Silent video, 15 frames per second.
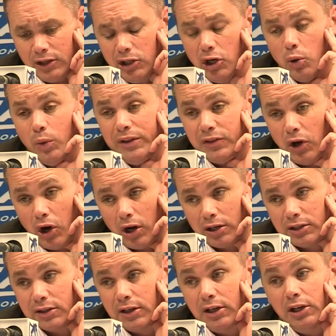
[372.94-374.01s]
you know, we
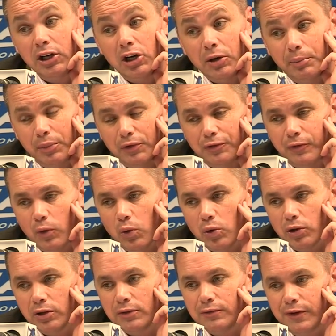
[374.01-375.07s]
talked
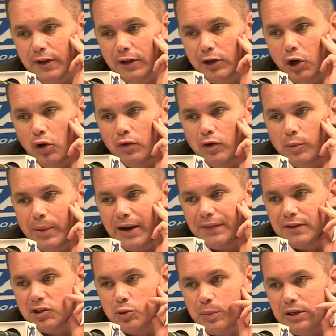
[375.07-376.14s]
before Villanova about
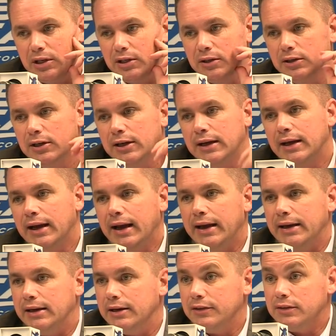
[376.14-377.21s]
this being
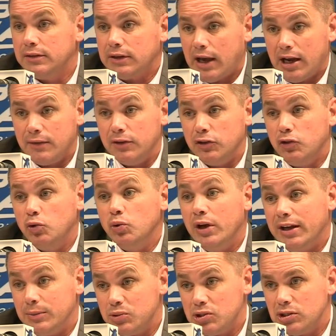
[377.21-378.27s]
a, a kind of a two
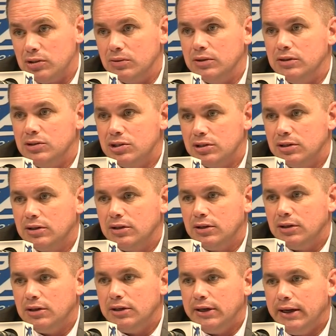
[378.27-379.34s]
game series,
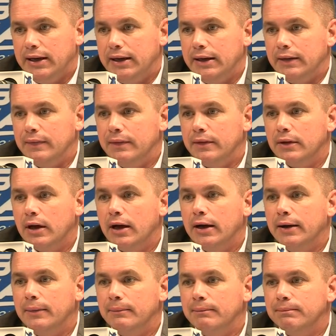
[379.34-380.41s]
and
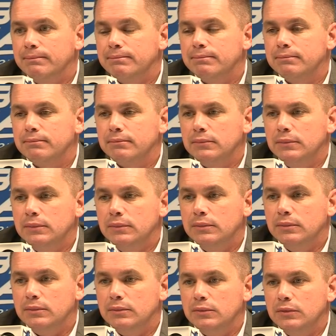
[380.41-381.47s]
um,
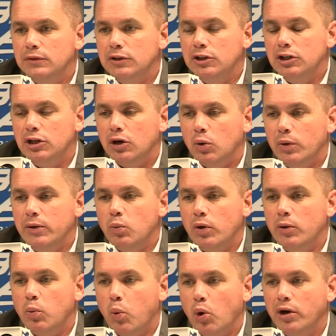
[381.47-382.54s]
you know, we
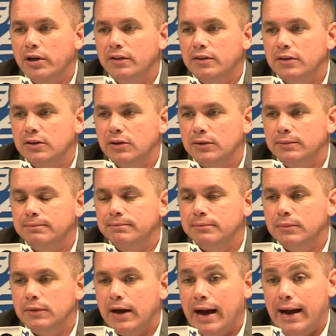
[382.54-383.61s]
we wanted to.
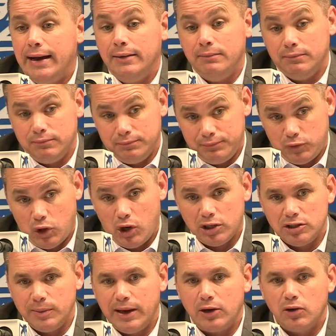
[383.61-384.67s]
I
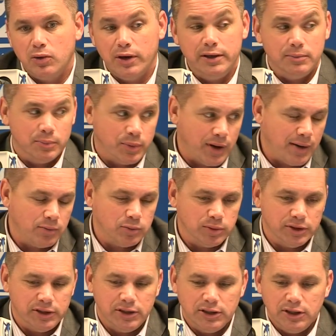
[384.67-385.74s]
talked about Creighton
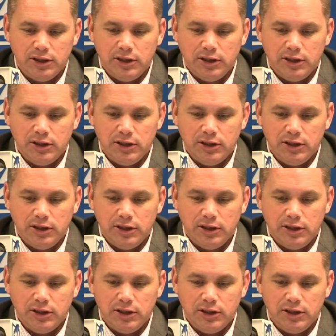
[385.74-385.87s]
probably